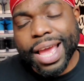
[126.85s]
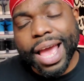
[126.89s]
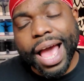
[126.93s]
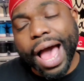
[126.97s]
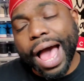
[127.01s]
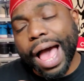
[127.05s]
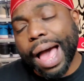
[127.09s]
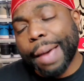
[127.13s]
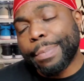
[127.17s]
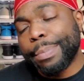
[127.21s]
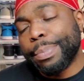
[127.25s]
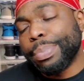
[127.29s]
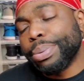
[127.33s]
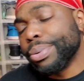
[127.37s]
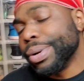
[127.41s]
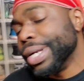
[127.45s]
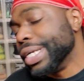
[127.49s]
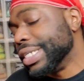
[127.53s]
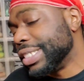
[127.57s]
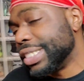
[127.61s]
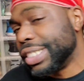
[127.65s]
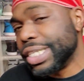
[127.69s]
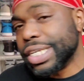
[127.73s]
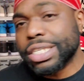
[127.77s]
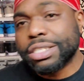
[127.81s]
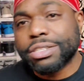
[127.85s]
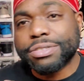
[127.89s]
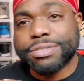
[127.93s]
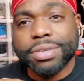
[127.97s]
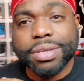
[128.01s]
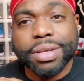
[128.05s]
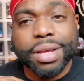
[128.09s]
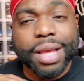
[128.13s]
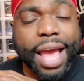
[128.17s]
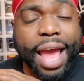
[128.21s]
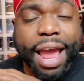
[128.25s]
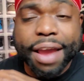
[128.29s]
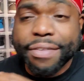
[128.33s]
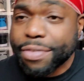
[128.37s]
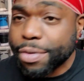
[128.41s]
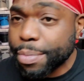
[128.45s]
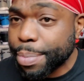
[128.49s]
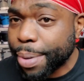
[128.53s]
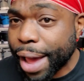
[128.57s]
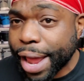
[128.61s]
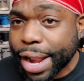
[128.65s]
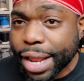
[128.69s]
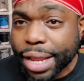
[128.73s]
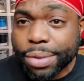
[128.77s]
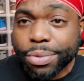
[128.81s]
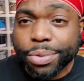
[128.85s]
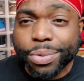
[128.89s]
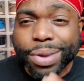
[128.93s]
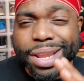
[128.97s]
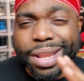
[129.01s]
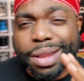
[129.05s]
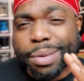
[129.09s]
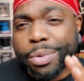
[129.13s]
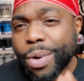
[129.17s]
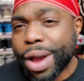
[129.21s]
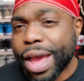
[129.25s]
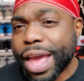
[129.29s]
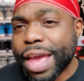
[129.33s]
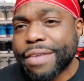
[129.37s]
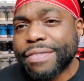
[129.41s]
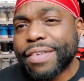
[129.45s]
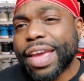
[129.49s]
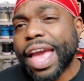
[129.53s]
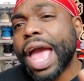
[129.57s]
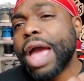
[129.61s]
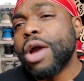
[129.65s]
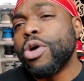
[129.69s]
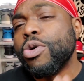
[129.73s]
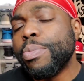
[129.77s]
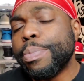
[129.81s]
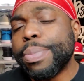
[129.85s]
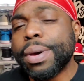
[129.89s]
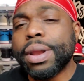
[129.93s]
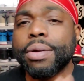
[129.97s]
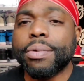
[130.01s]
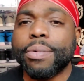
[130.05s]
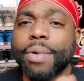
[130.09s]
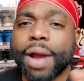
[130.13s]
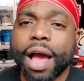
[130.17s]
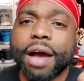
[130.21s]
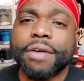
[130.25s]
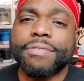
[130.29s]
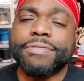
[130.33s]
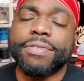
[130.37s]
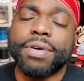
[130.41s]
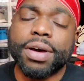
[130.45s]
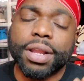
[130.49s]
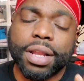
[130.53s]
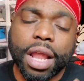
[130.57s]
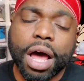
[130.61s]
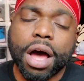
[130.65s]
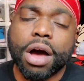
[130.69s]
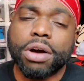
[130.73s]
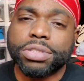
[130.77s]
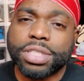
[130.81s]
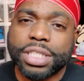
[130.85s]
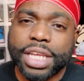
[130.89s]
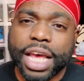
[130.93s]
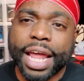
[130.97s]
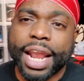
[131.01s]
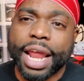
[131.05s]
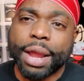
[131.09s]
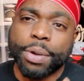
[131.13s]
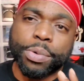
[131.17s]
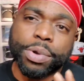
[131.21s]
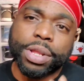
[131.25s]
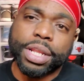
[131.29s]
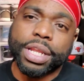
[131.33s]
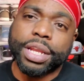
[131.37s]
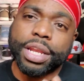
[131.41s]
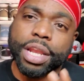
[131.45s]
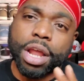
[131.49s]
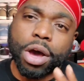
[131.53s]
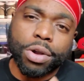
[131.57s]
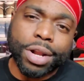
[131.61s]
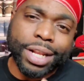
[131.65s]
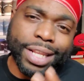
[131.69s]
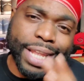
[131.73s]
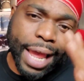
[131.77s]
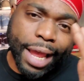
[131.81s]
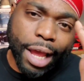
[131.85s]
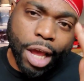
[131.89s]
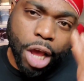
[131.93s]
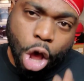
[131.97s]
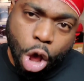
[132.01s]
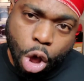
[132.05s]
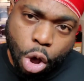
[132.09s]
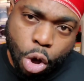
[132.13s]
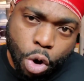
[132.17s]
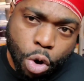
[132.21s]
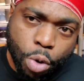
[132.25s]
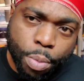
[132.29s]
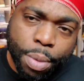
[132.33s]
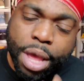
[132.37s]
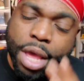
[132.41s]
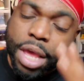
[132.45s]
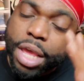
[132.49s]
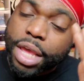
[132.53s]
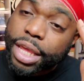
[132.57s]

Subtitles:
I preach this. Everybody in the wave game who've been around for a long time, they really know that comb